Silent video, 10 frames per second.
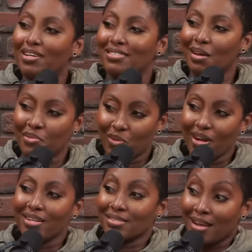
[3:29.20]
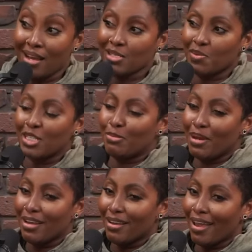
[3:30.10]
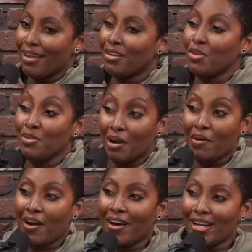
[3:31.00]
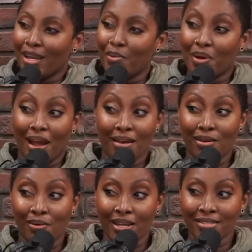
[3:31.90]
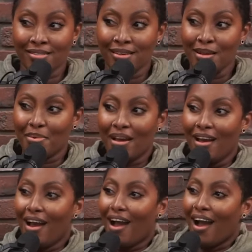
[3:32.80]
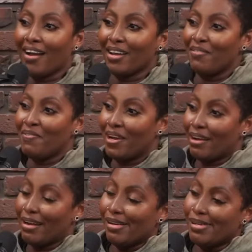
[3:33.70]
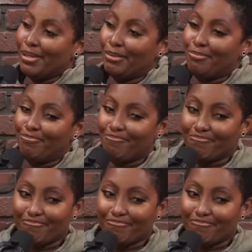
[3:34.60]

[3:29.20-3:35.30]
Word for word: bus of rest as we speak. And you know how I get when I don't get sleep, I get very um